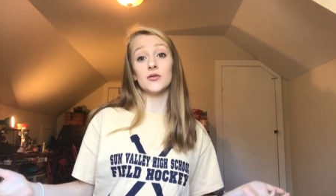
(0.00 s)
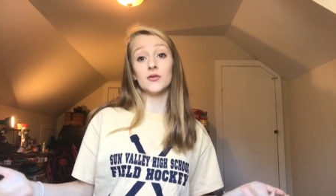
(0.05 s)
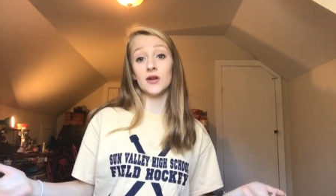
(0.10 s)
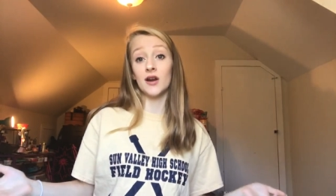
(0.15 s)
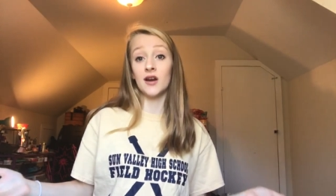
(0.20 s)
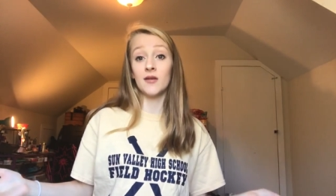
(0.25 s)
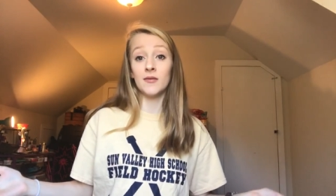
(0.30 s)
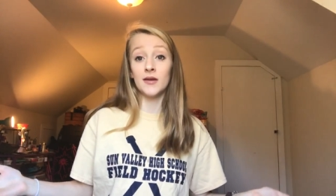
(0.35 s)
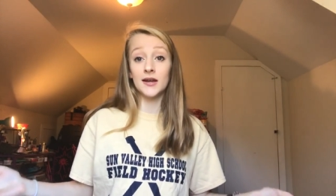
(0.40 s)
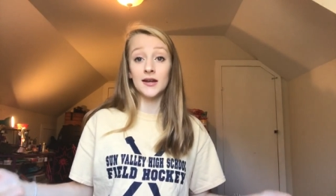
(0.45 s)
You
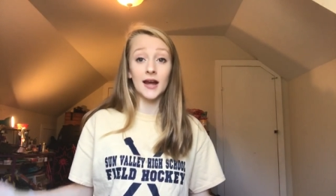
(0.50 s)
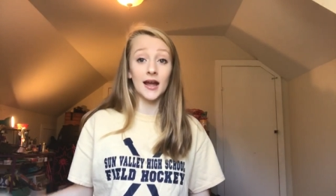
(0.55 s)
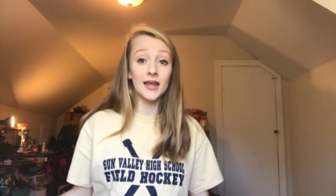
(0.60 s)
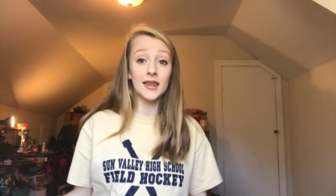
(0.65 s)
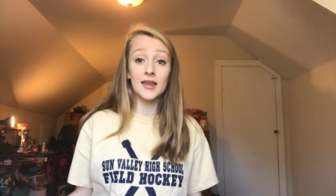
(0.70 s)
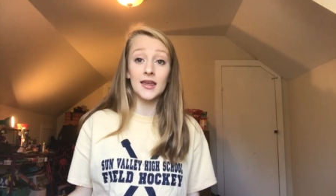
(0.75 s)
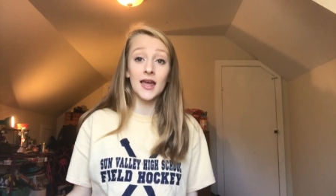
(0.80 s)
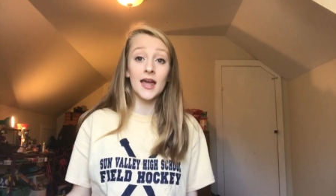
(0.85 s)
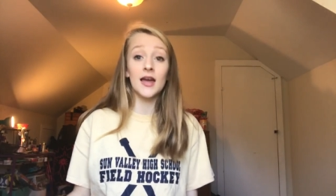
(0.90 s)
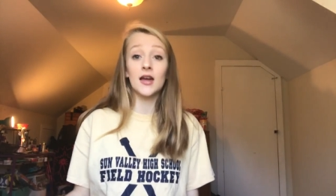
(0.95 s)
know what I mean? I
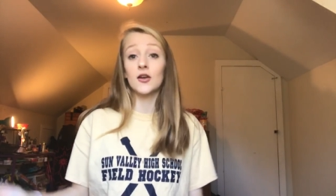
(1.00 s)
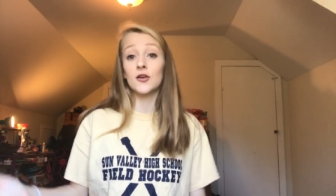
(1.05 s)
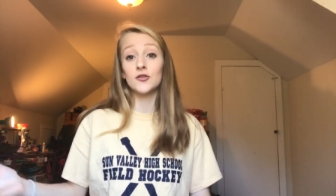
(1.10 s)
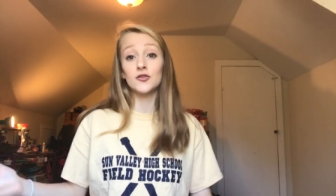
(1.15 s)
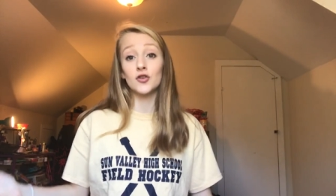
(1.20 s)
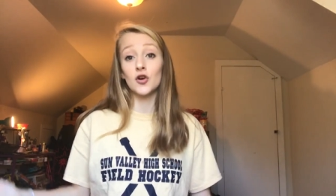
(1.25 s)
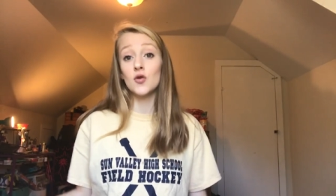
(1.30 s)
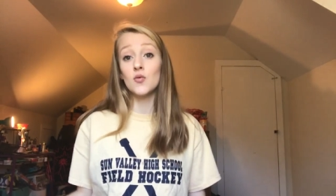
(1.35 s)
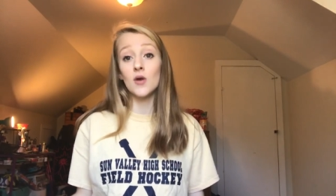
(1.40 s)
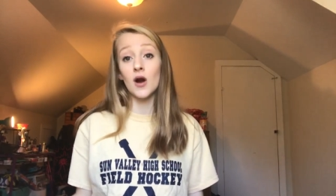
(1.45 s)
can't
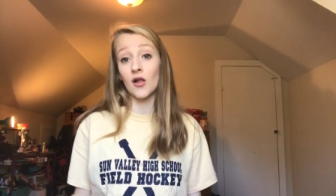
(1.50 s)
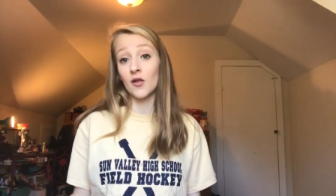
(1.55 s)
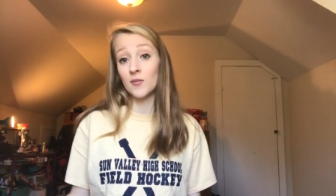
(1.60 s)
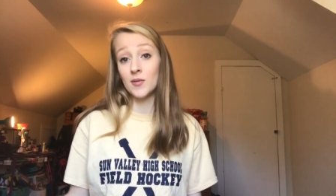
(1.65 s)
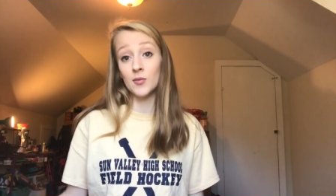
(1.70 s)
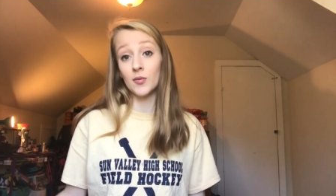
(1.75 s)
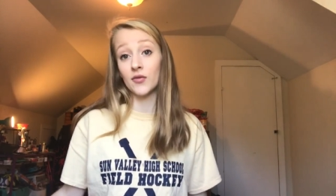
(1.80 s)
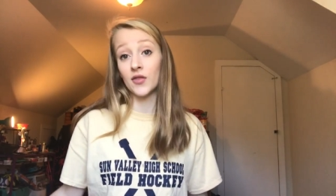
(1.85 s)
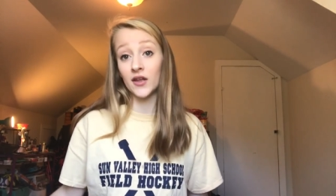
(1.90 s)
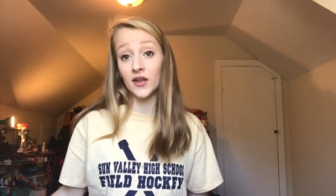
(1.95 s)
control what other
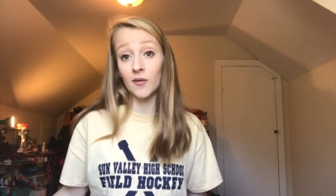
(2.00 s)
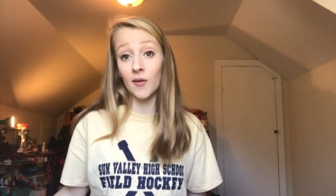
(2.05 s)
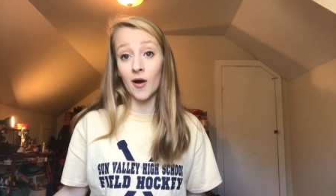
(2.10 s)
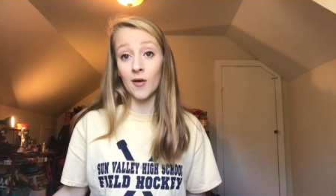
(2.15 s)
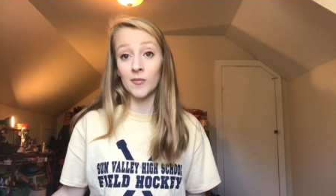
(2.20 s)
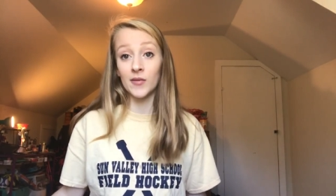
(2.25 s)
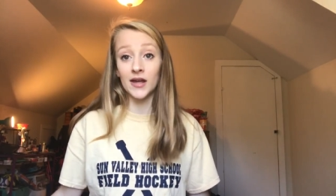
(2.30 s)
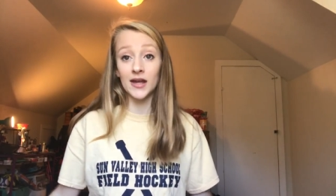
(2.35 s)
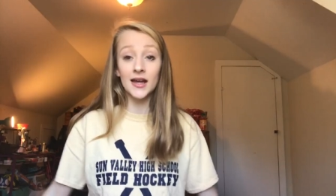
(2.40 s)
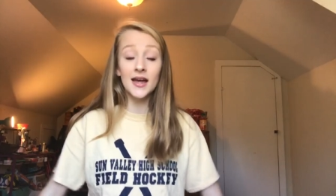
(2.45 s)
people think
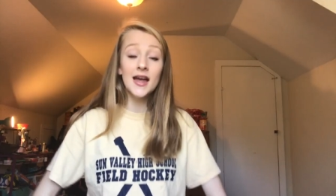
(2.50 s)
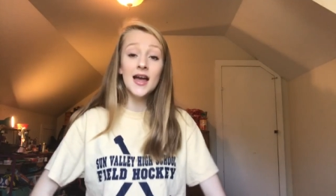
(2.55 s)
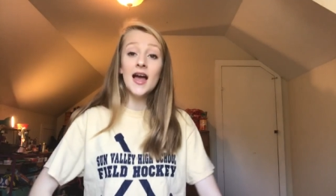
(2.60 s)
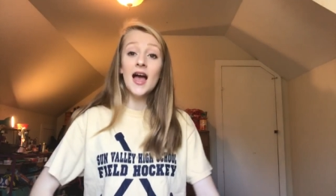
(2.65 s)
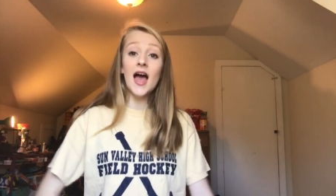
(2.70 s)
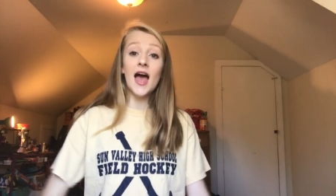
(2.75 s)
about me.